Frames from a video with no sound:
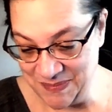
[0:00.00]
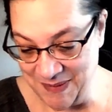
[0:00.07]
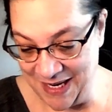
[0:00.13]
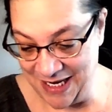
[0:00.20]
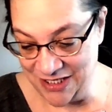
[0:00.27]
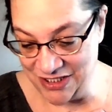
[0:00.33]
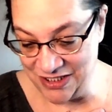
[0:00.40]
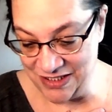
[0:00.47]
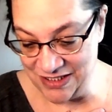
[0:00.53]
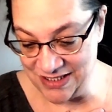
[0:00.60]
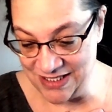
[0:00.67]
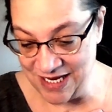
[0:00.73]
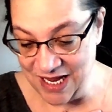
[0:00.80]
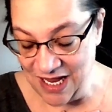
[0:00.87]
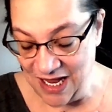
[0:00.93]

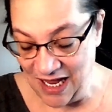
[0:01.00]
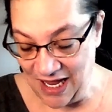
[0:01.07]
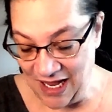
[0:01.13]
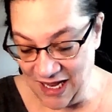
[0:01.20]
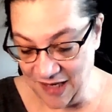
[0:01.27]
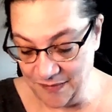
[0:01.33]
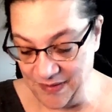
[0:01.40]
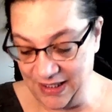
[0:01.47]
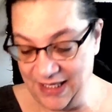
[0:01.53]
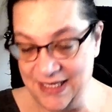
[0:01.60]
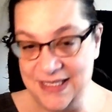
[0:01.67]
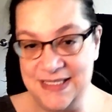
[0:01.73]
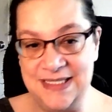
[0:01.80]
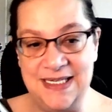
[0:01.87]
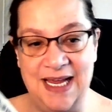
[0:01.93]
pages
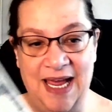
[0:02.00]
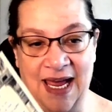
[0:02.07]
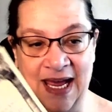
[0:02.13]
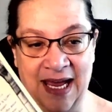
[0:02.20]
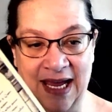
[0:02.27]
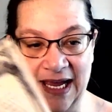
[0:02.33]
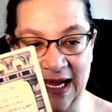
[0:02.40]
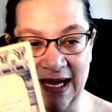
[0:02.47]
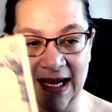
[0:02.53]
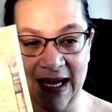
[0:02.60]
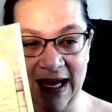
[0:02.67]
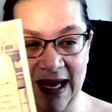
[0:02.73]
is a